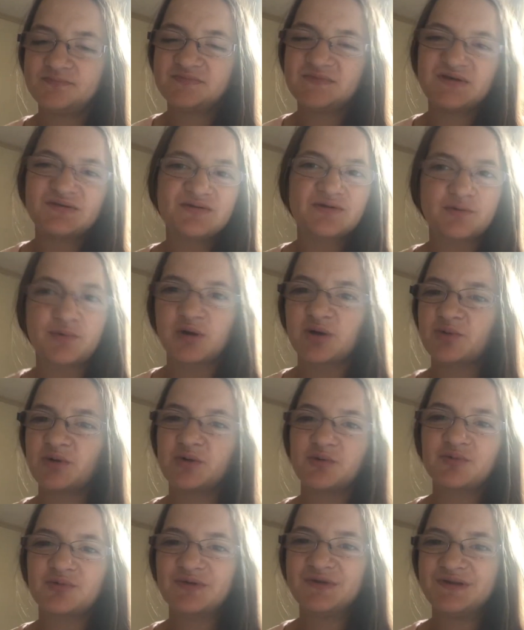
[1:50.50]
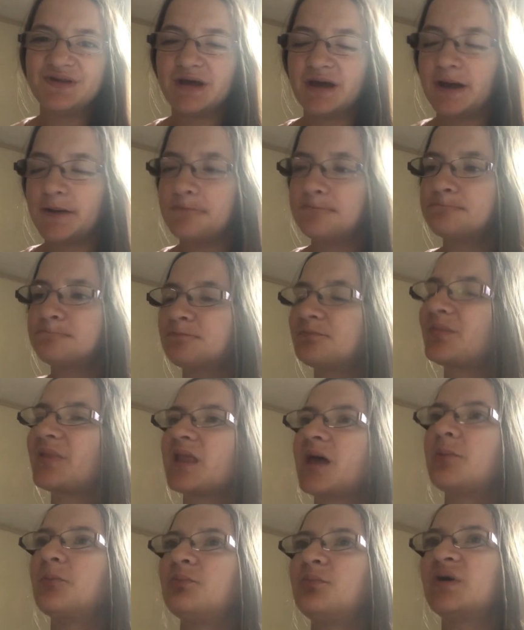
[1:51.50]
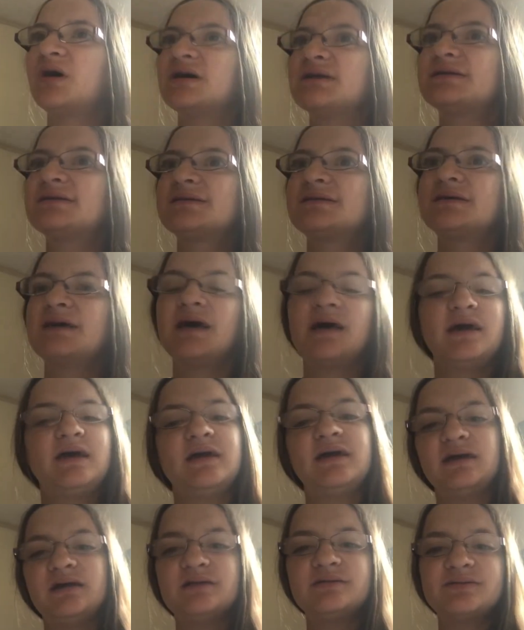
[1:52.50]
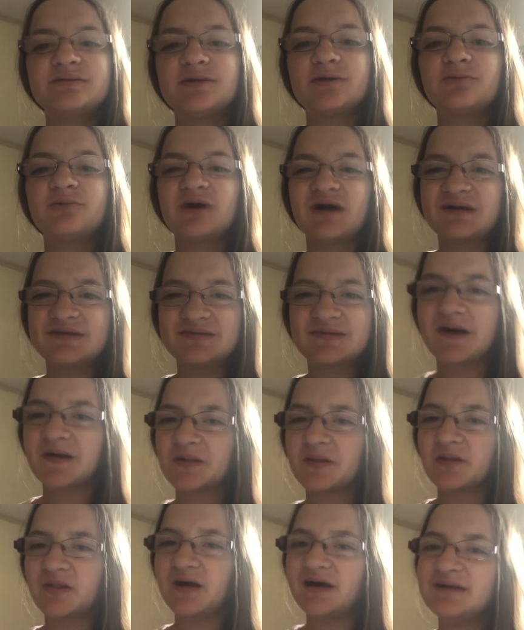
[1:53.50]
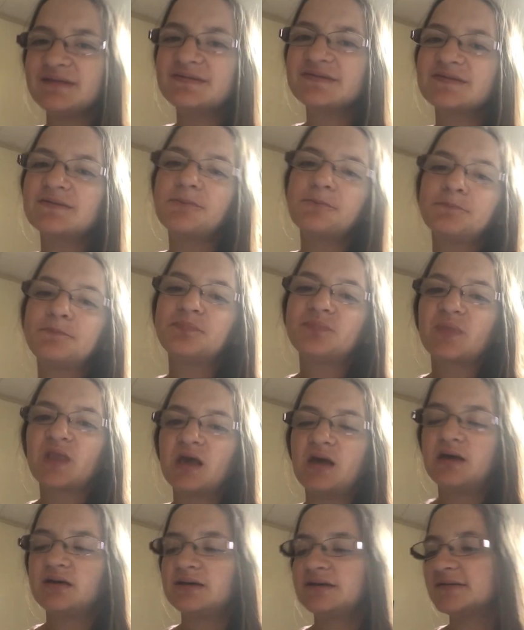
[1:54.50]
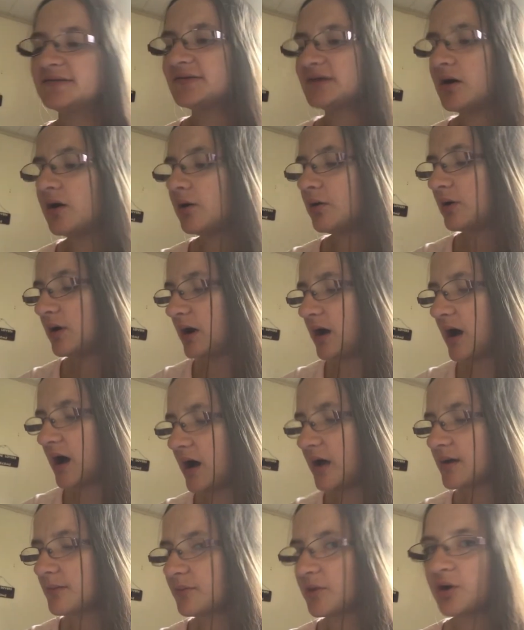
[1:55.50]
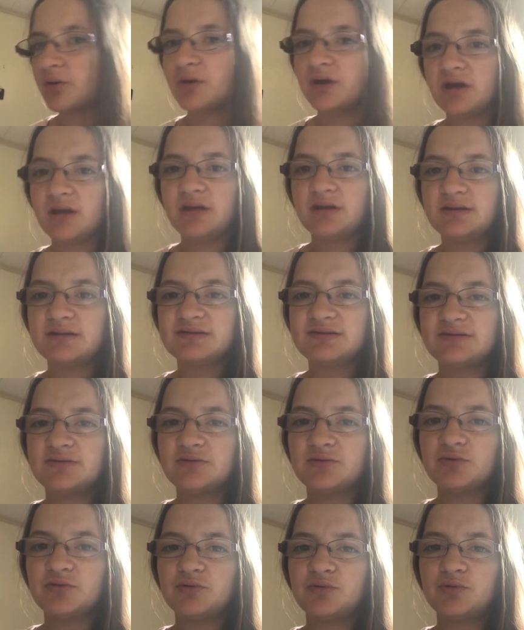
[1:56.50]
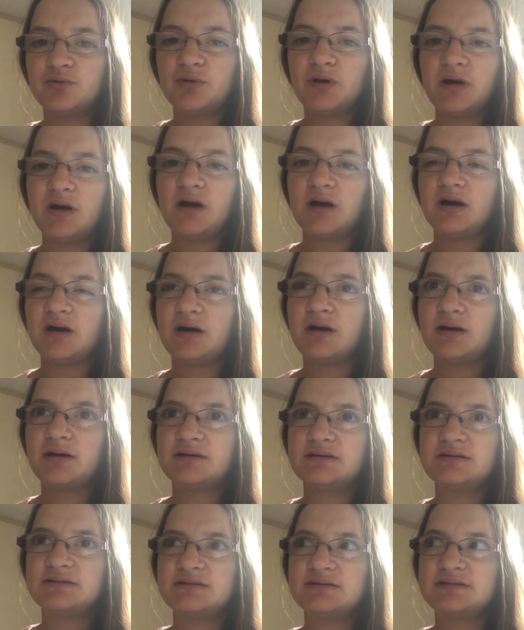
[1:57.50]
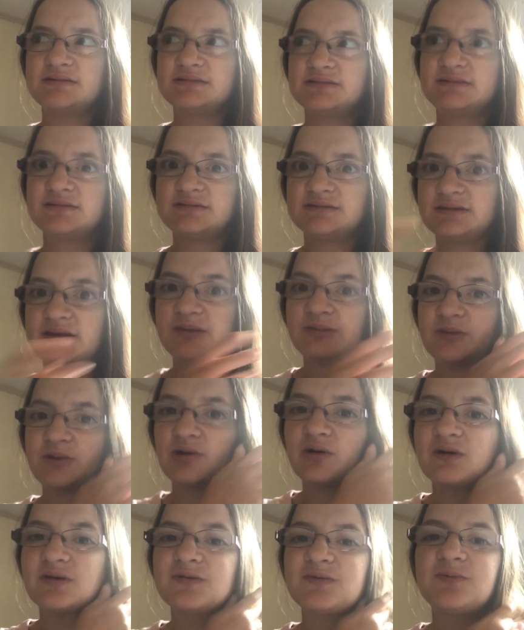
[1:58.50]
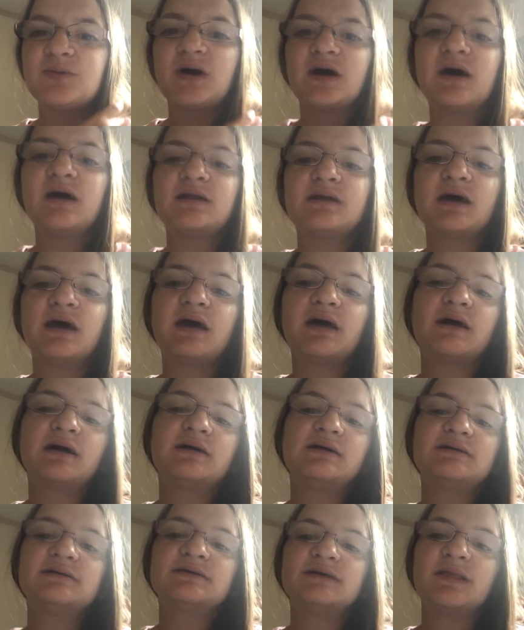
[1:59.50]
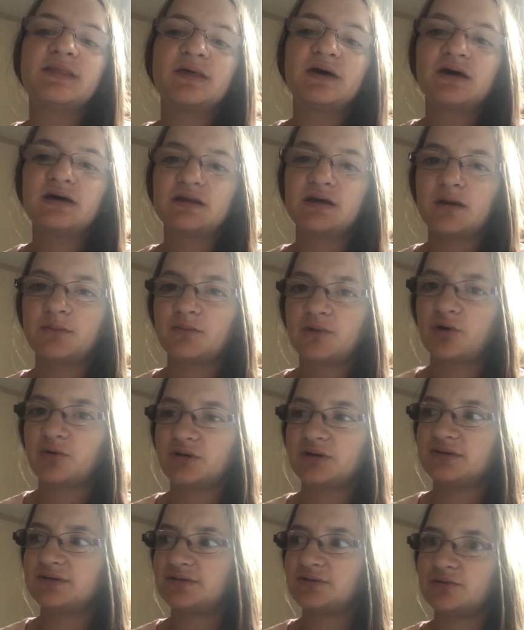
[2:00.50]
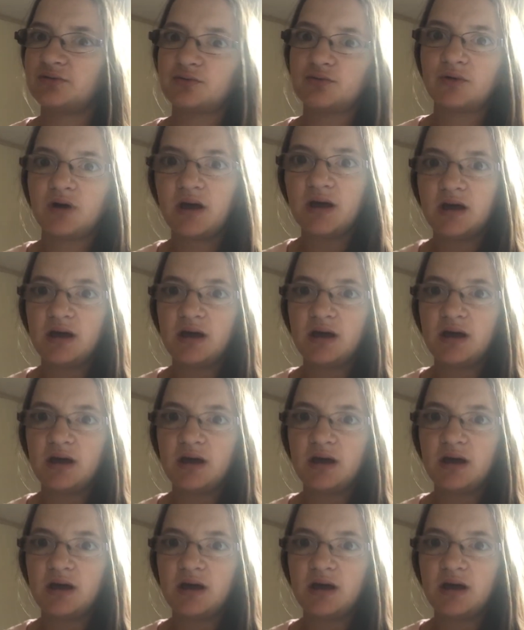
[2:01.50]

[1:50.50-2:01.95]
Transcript: Just a quick one for today, but interesting facts nonetheless. So, I am going to, get the dogs fed, and then I'm going to